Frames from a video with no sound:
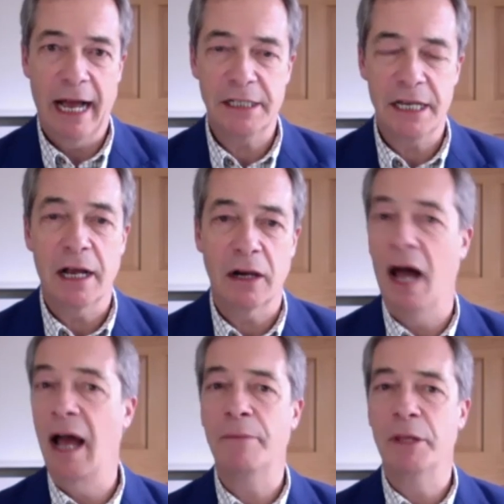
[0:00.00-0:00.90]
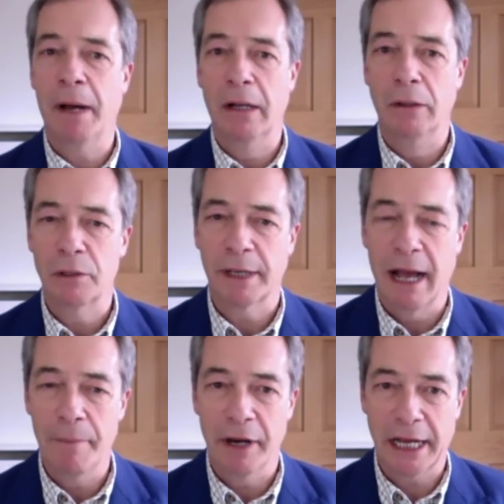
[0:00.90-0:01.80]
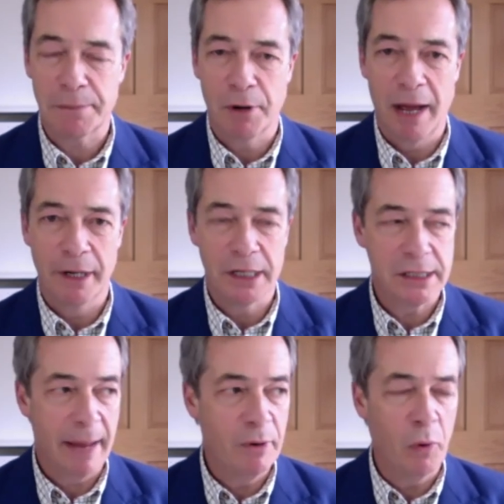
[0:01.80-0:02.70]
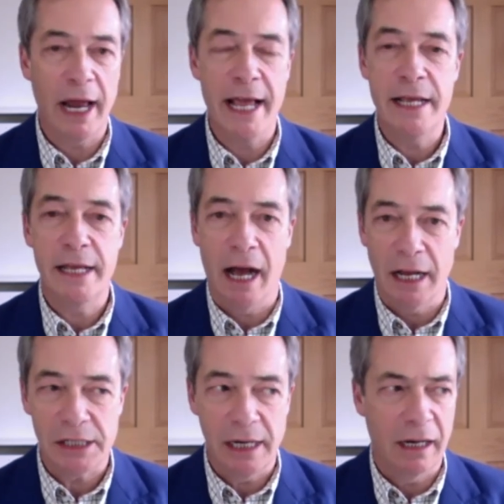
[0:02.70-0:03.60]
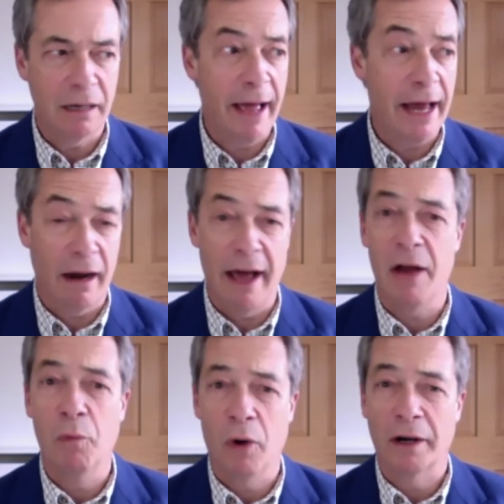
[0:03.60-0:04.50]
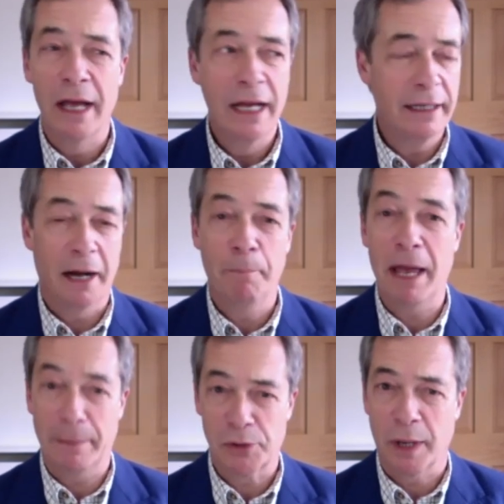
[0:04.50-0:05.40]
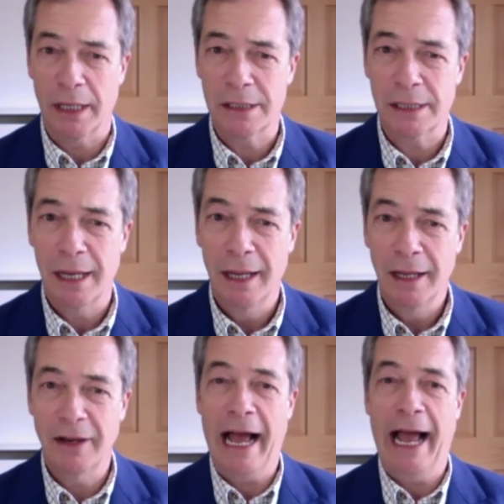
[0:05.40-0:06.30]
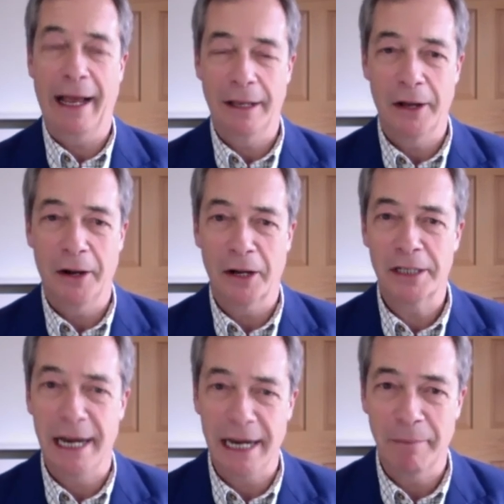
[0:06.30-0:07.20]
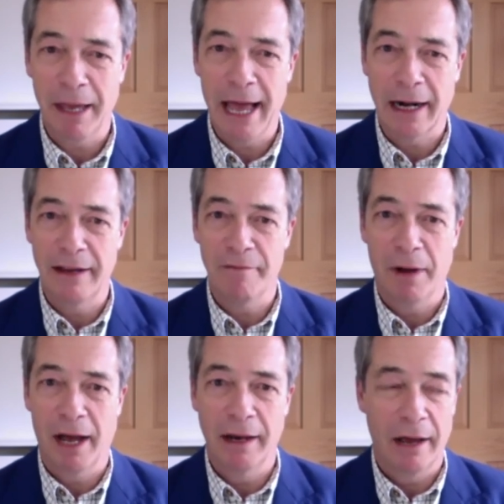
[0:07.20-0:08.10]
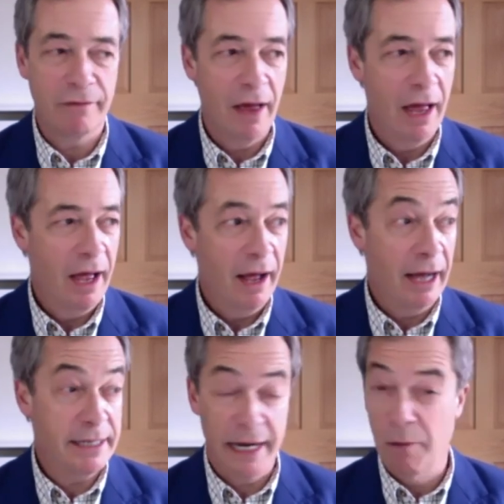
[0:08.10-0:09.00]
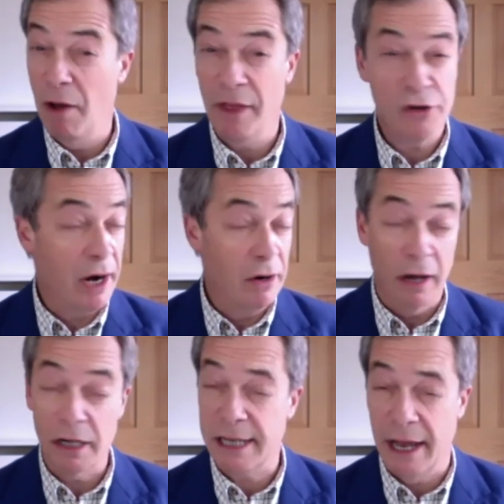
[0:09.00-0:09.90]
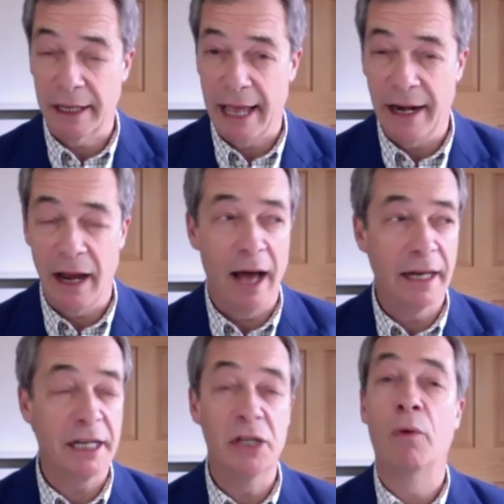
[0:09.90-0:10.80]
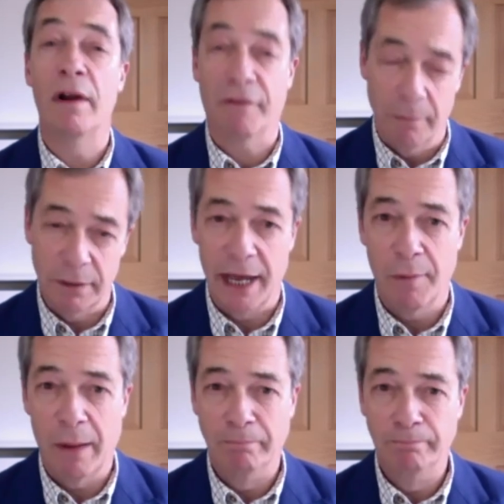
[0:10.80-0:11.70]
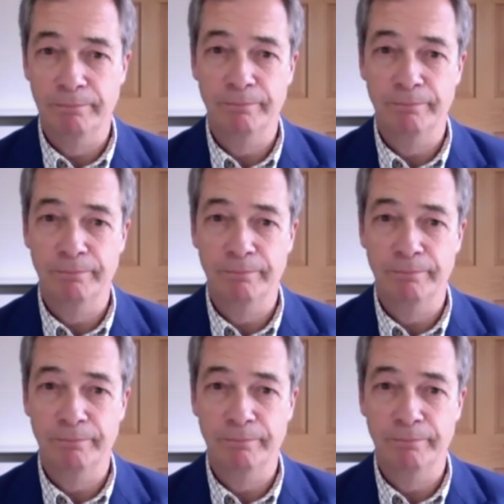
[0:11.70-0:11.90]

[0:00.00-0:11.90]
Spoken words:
as he climbed the pole to become the next prime minister. I mean, what a ghastly little man. And I don't want little pipsqueaks like Hancock telling me how to live my life. I tell you what, they try and lock us down again, I'd ignore it from day one.